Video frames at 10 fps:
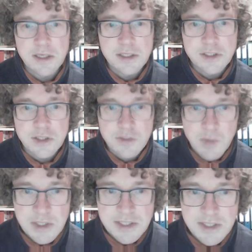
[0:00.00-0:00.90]
So the
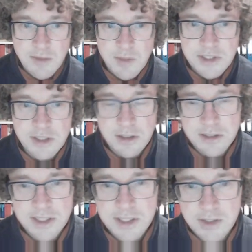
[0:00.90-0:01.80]
one
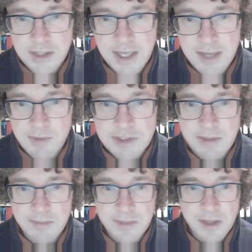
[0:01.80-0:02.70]
subtlety here again, which
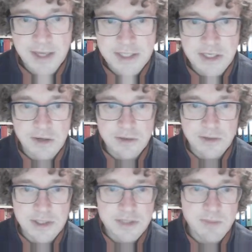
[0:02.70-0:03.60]
I'm not actually going to
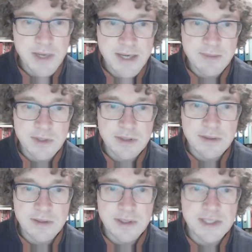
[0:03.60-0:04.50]
explain, but
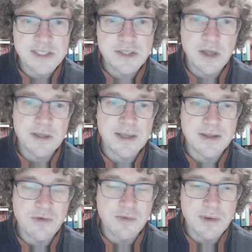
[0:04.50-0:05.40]
it's not you